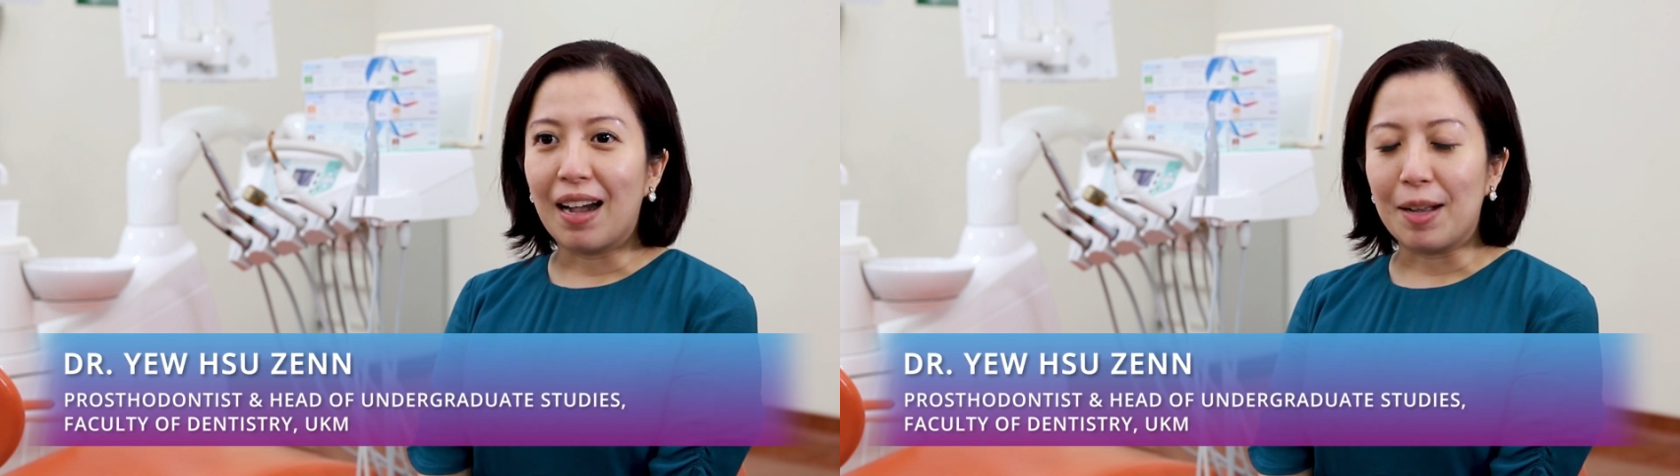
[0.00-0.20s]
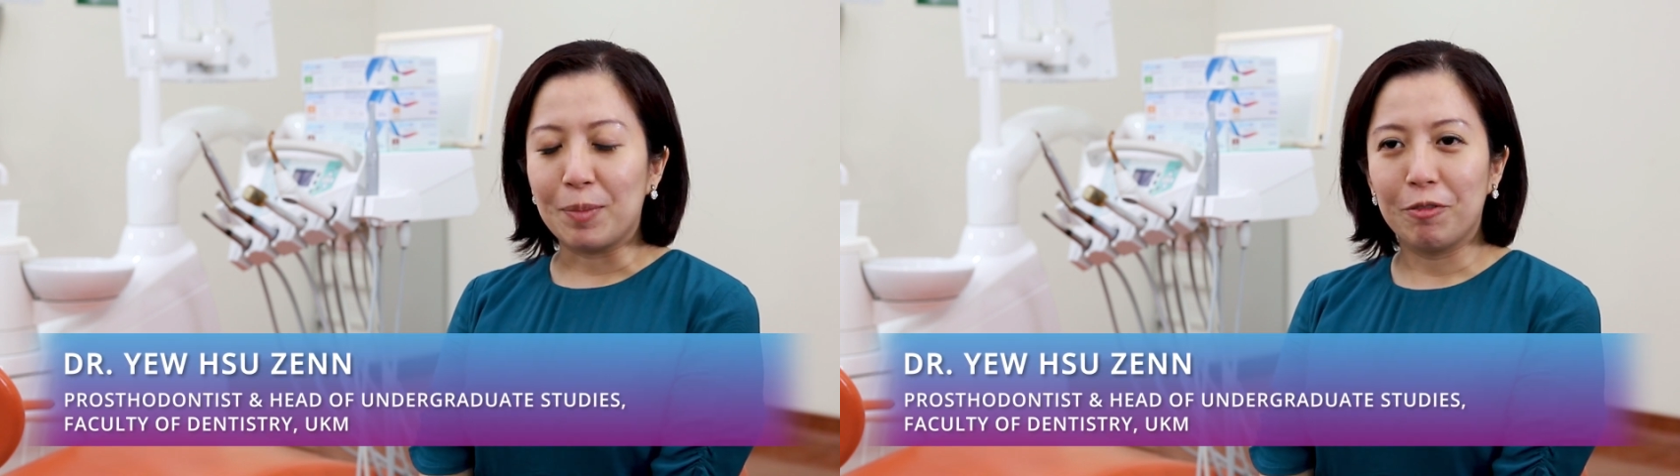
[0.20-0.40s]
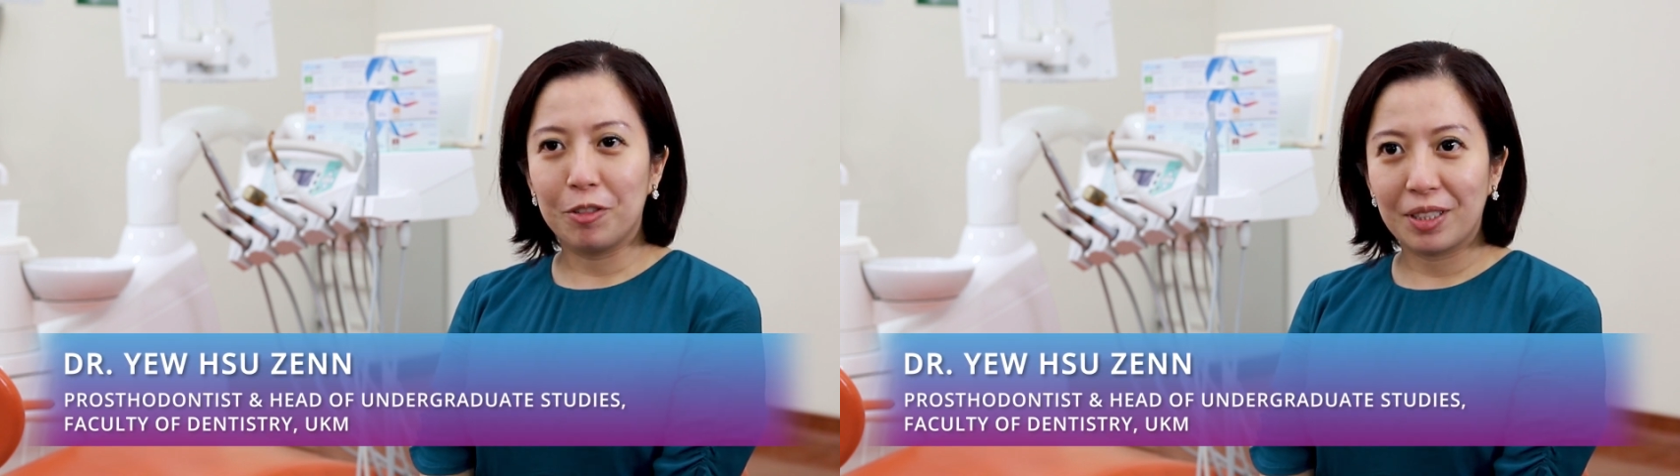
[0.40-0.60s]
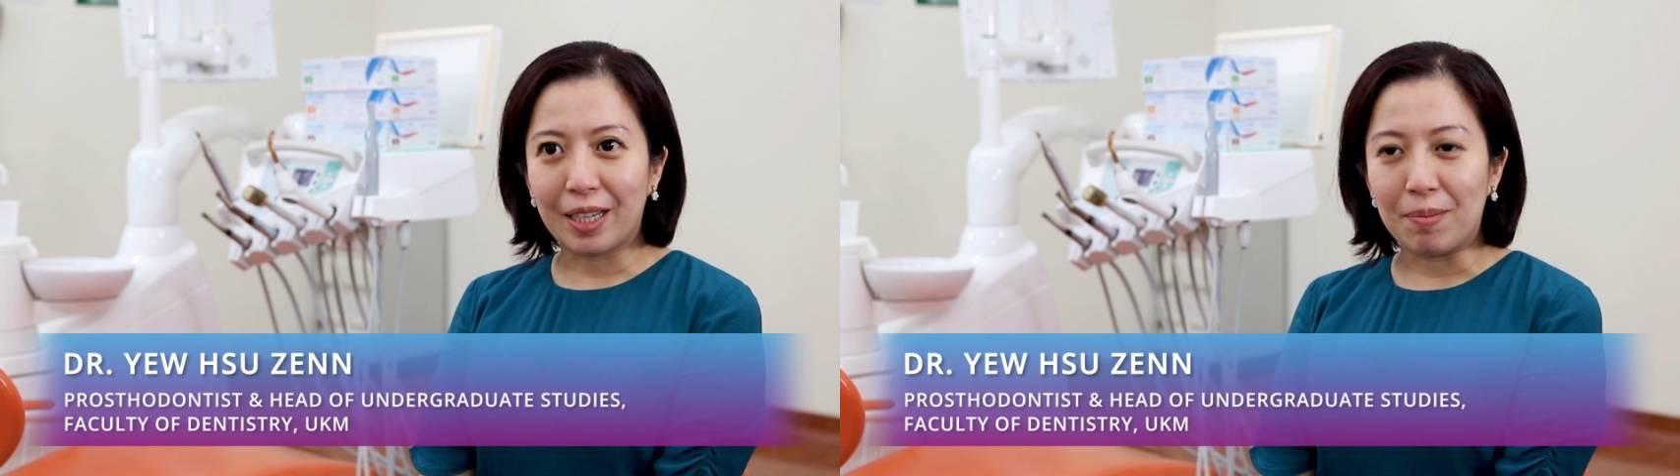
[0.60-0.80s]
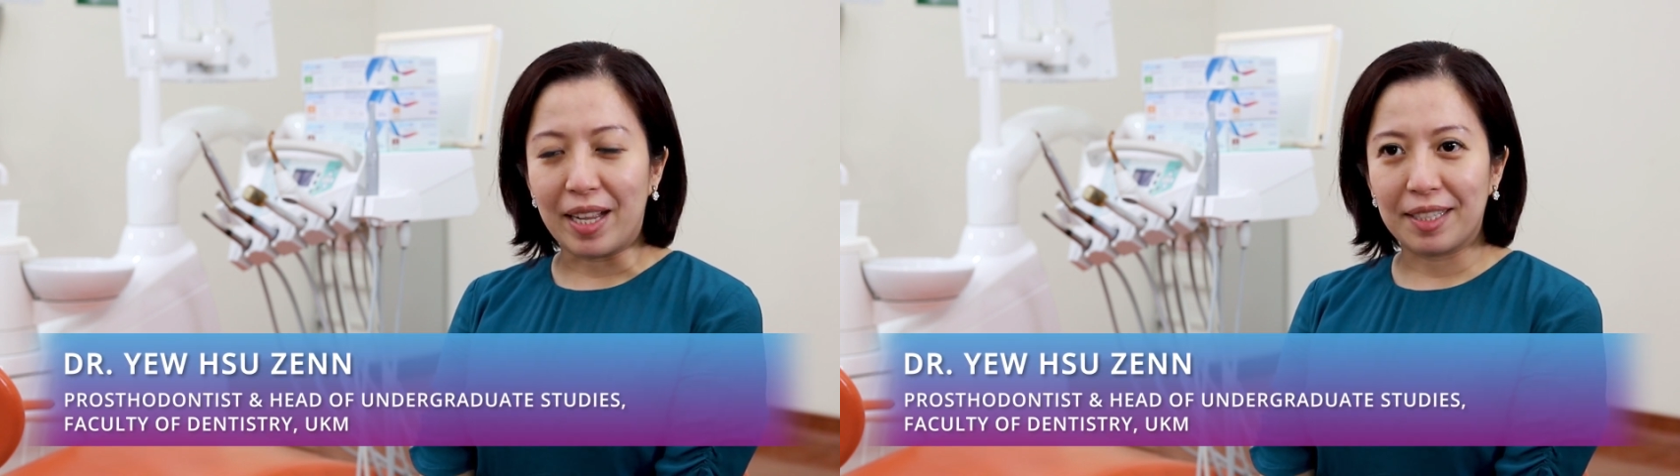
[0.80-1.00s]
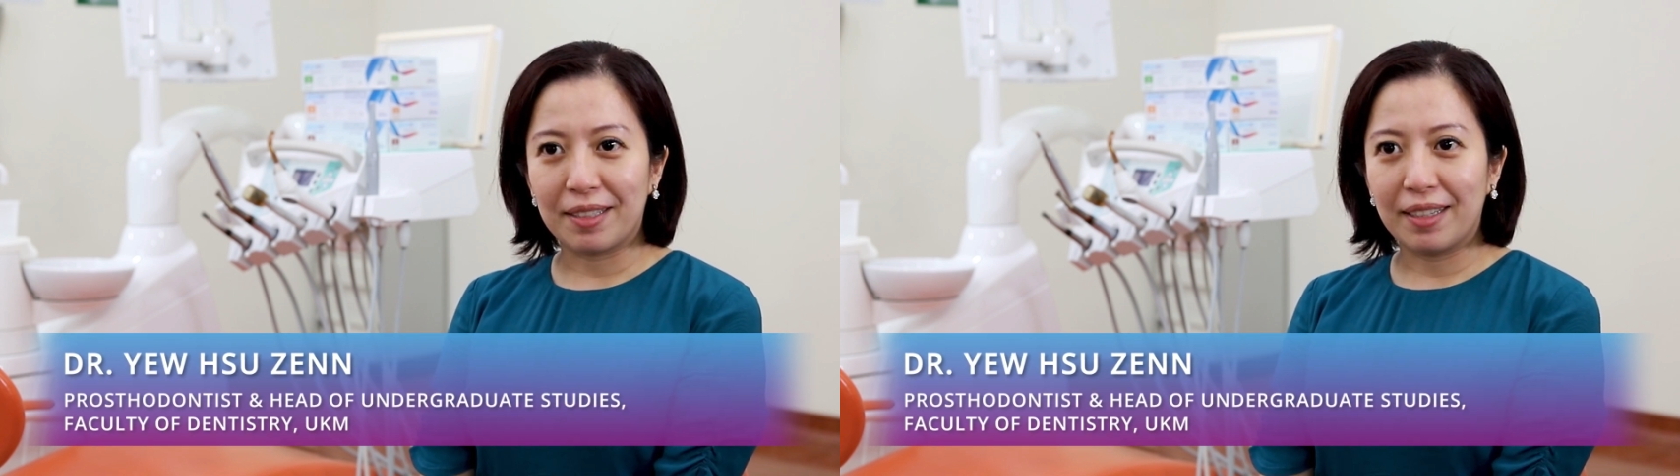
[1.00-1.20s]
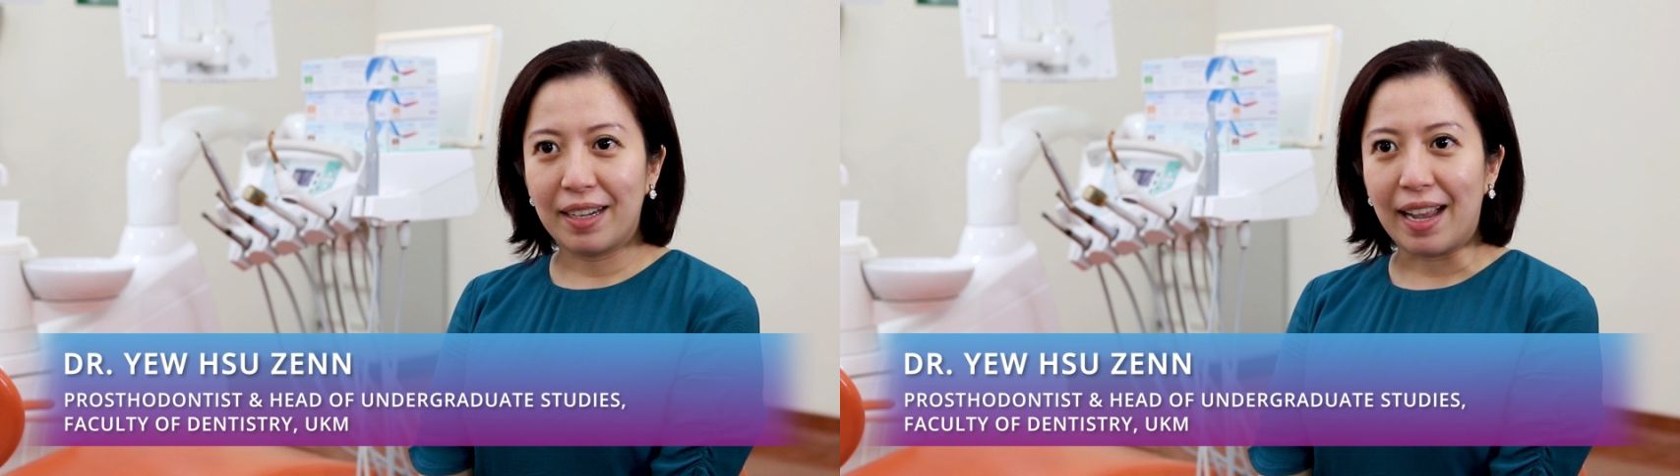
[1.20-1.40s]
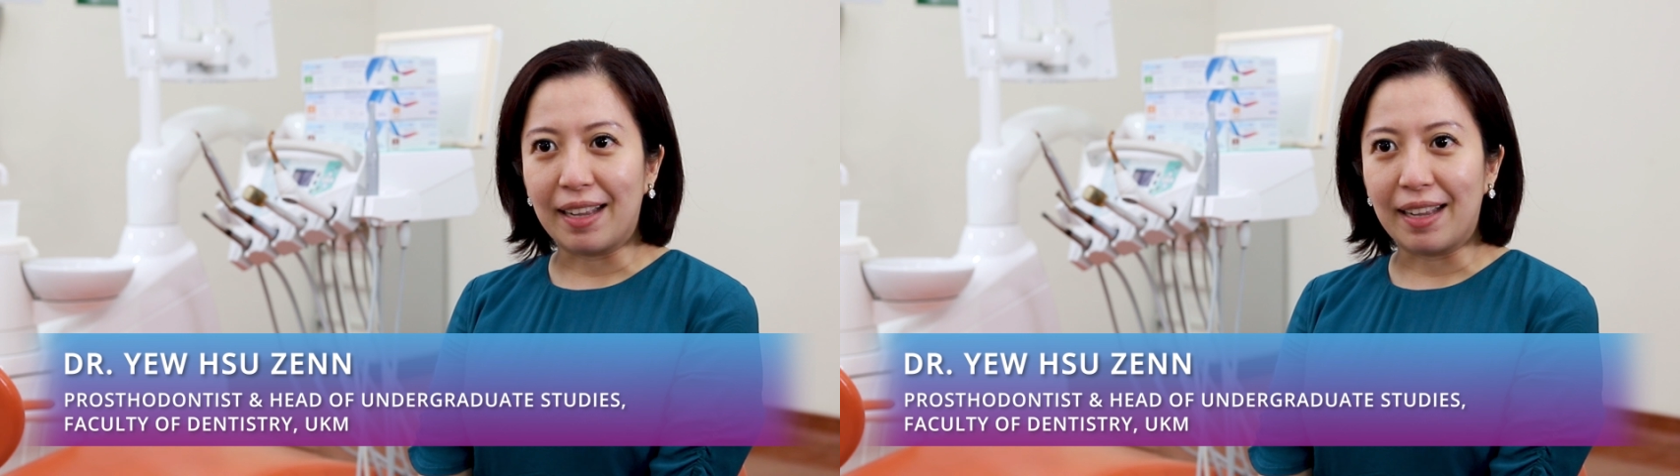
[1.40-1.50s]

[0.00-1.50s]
I'm a full-time lecturer